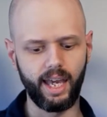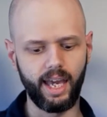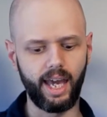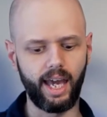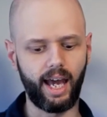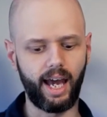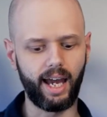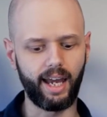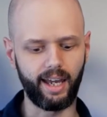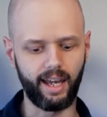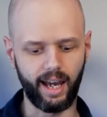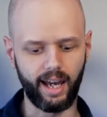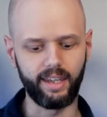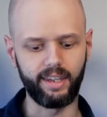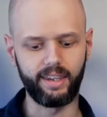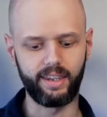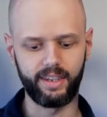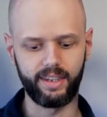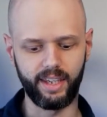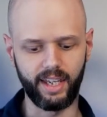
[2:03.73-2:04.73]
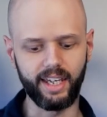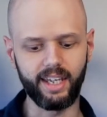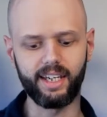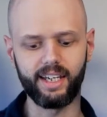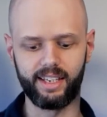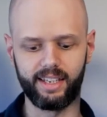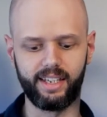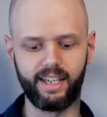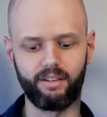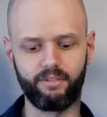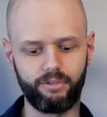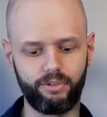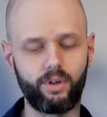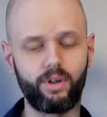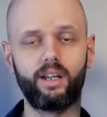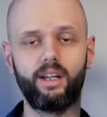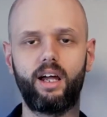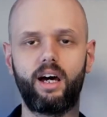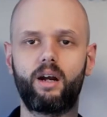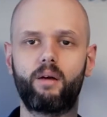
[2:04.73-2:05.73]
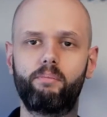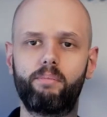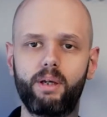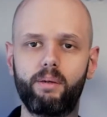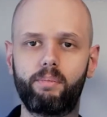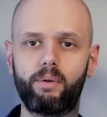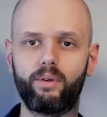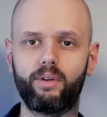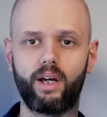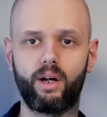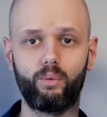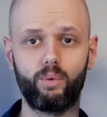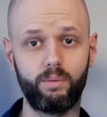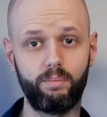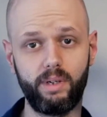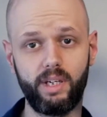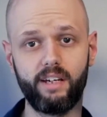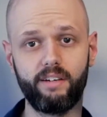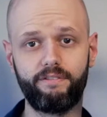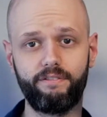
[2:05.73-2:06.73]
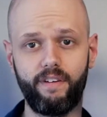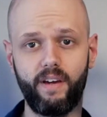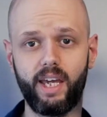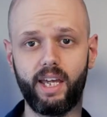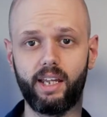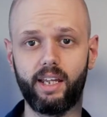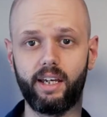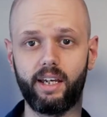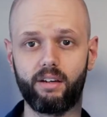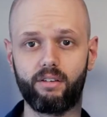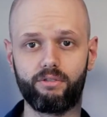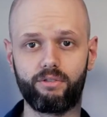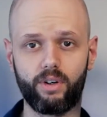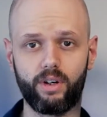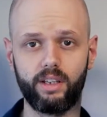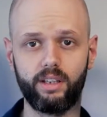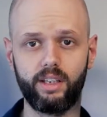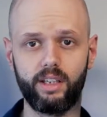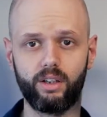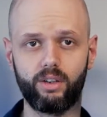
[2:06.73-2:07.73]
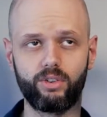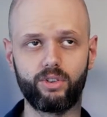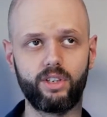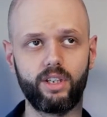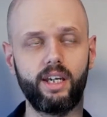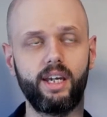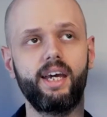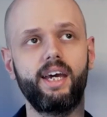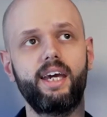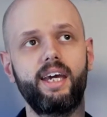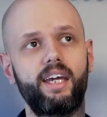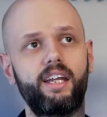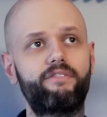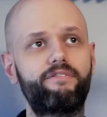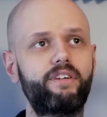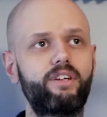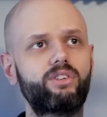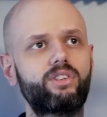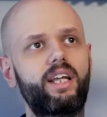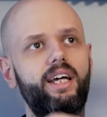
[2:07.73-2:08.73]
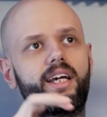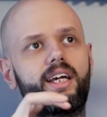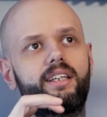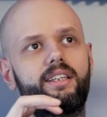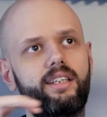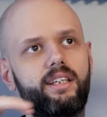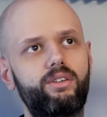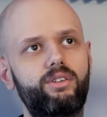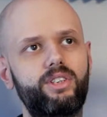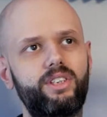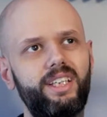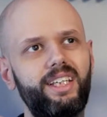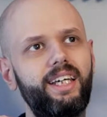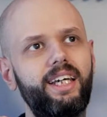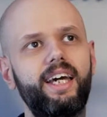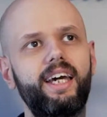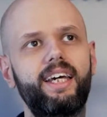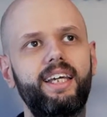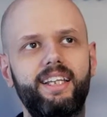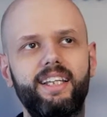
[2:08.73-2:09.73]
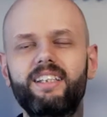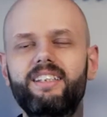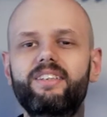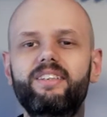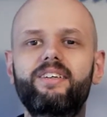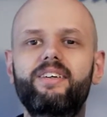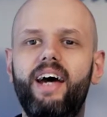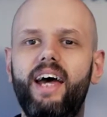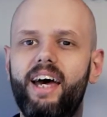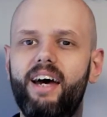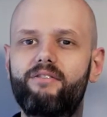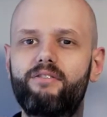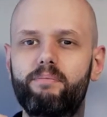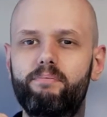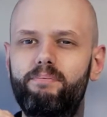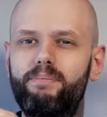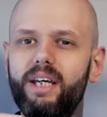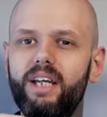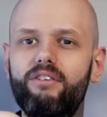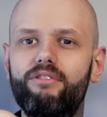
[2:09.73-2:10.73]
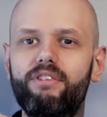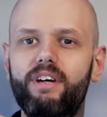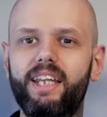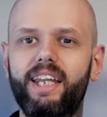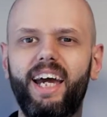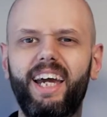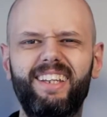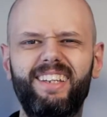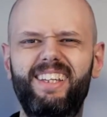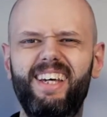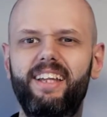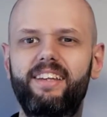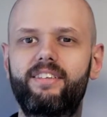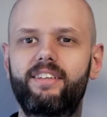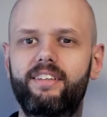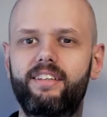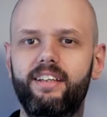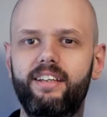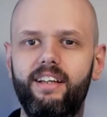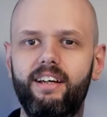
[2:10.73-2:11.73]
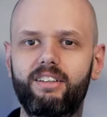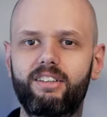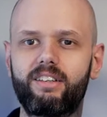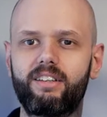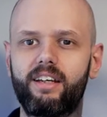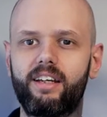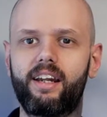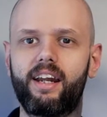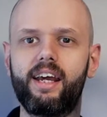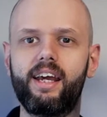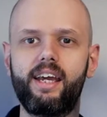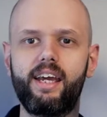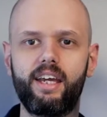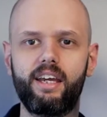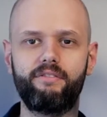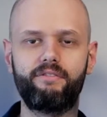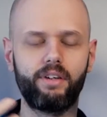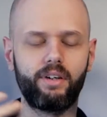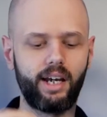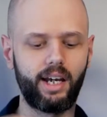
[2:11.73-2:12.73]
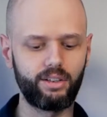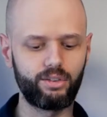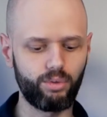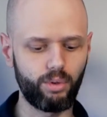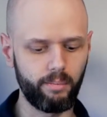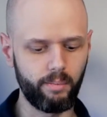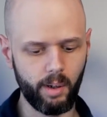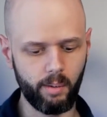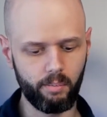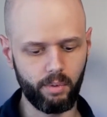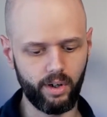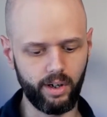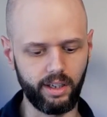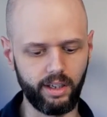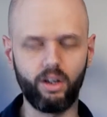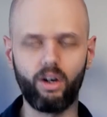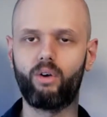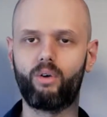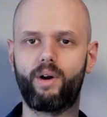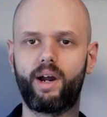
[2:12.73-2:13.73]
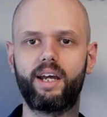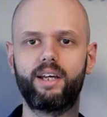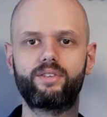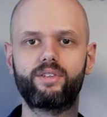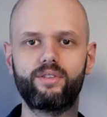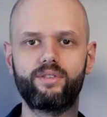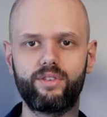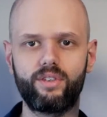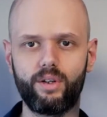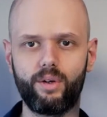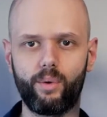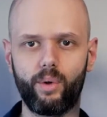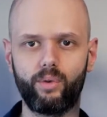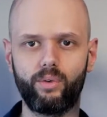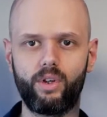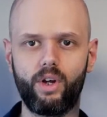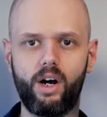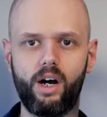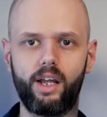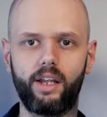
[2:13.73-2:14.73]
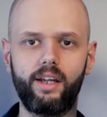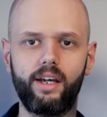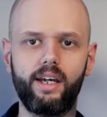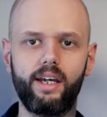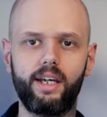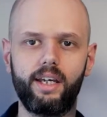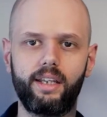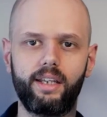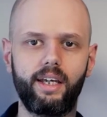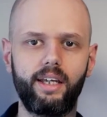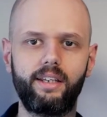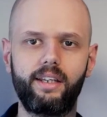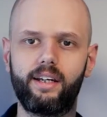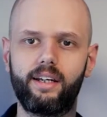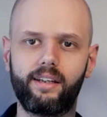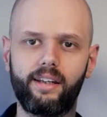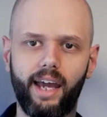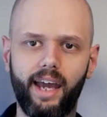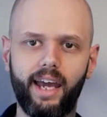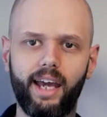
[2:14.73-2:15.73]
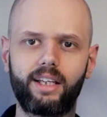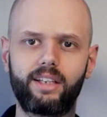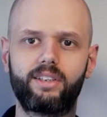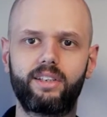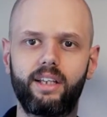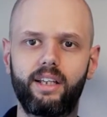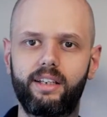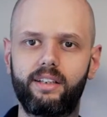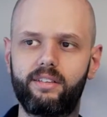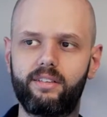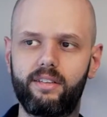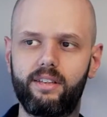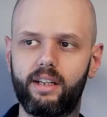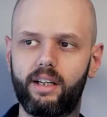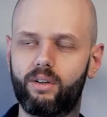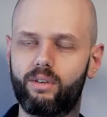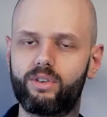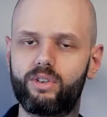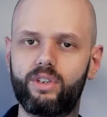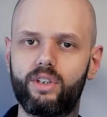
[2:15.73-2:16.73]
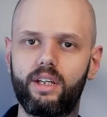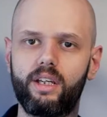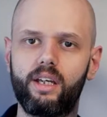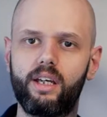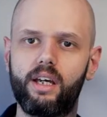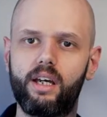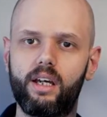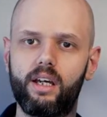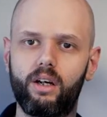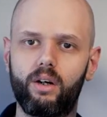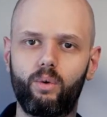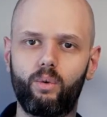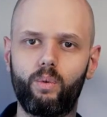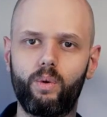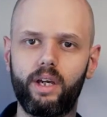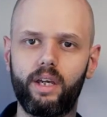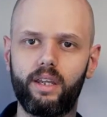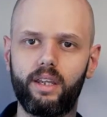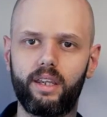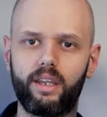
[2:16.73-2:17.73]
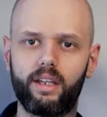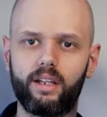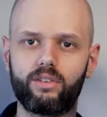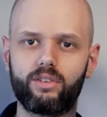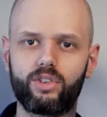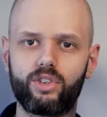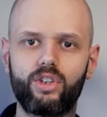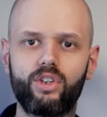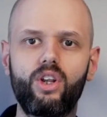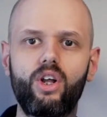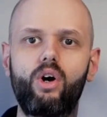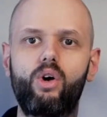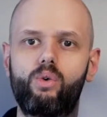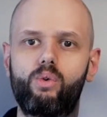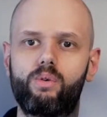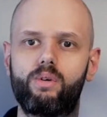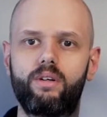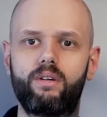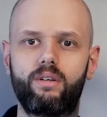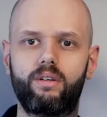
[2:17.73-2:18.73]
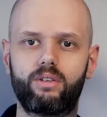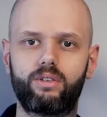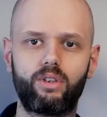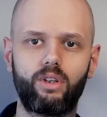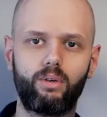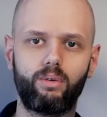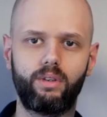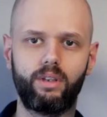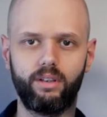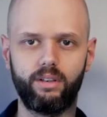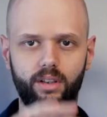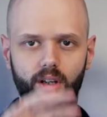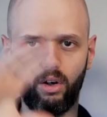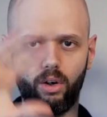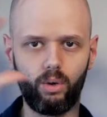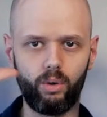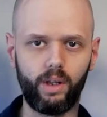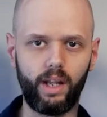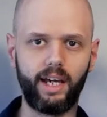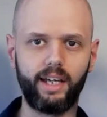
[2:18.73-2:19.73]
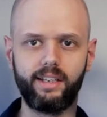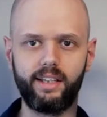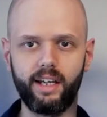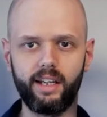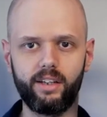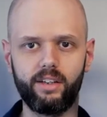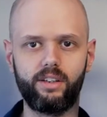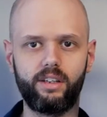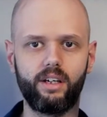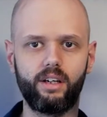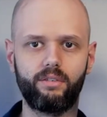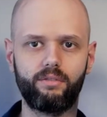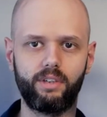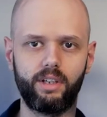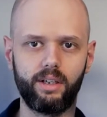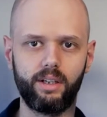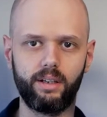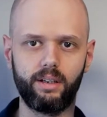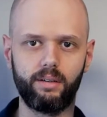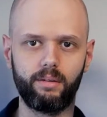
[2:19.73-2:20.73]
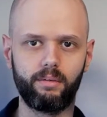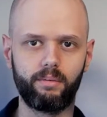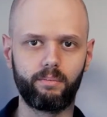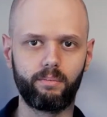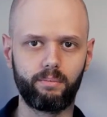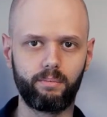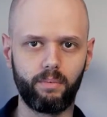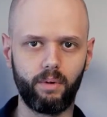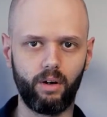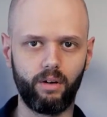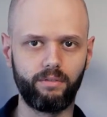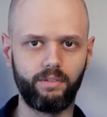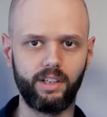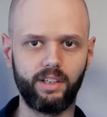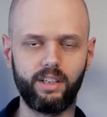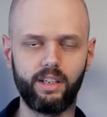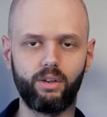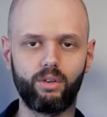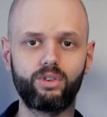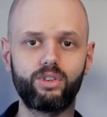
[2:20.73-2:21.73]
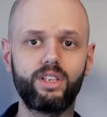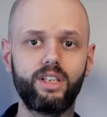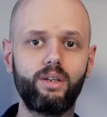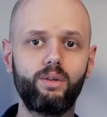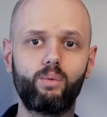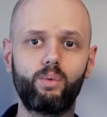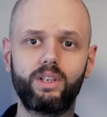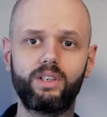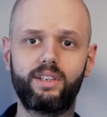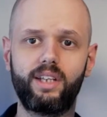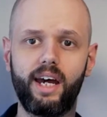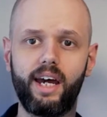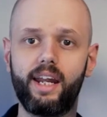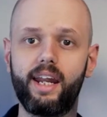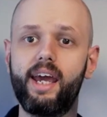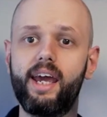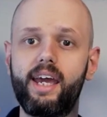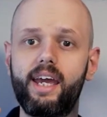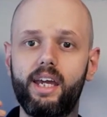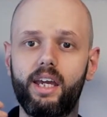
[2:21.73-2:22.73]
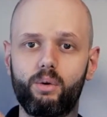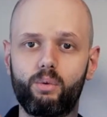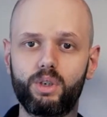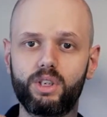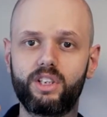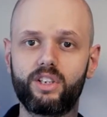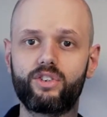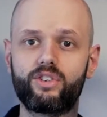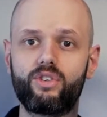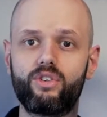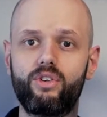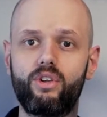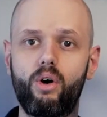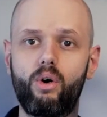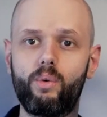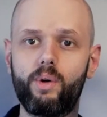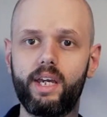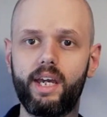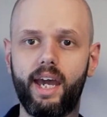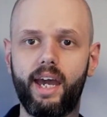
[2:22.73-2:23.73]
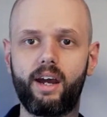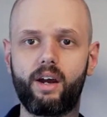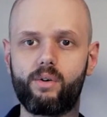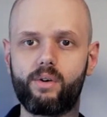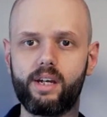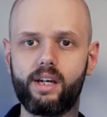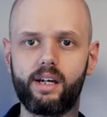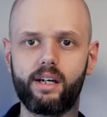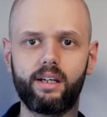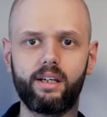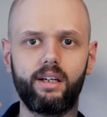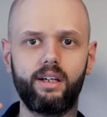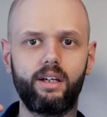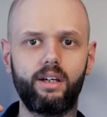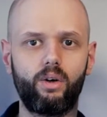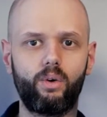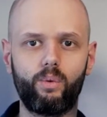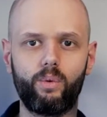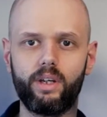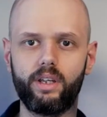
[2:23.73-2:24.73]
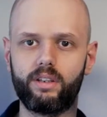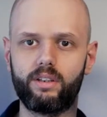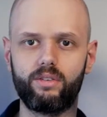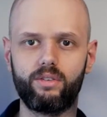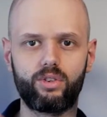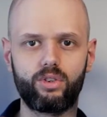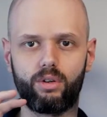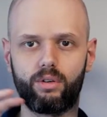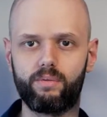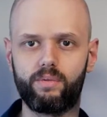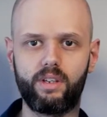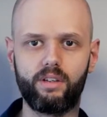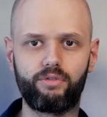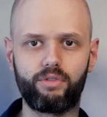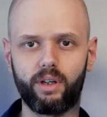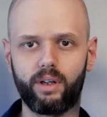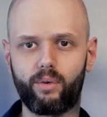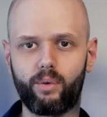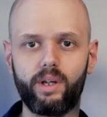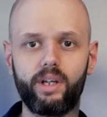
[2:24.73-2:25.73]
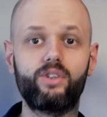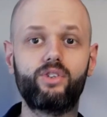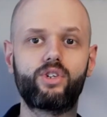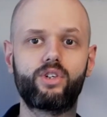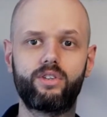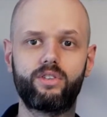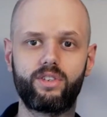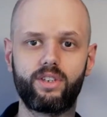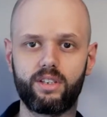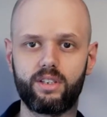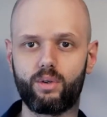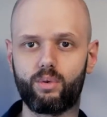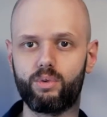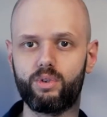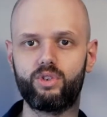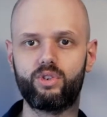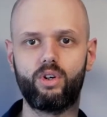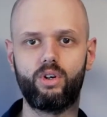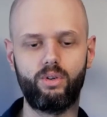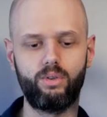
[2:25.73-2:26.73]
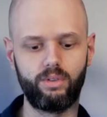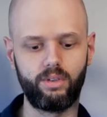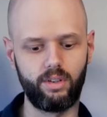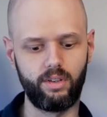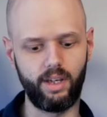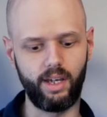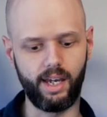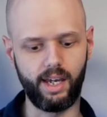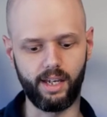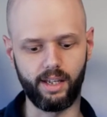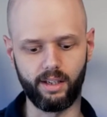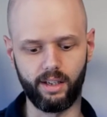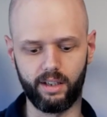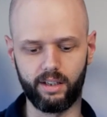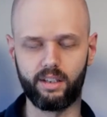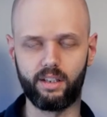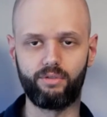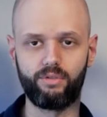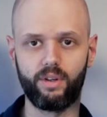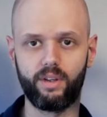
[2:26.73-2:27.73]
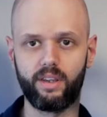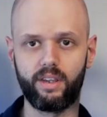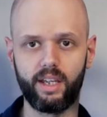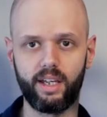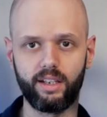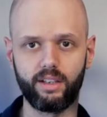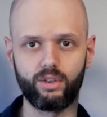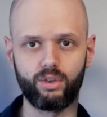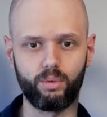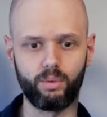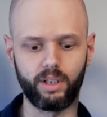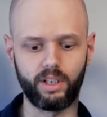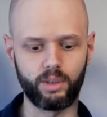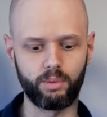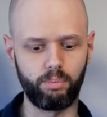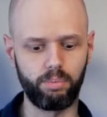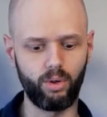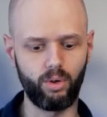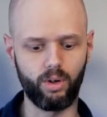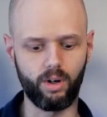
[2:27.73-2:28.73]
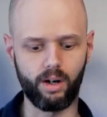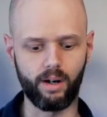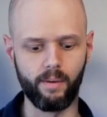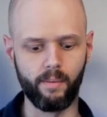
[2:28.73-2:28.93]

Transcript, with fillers: I, I think that for a lot of people that would be a failing for a DLC. It feels like a DLC needs to have a bit of an identity, doesn't it? If you guys remember in Horizon Zero Dawn, they did an excellent DLC with snow. So the, the whole identity of the of the DLC was that it was a snowy area with sort of different creatures as a result and different things to explore.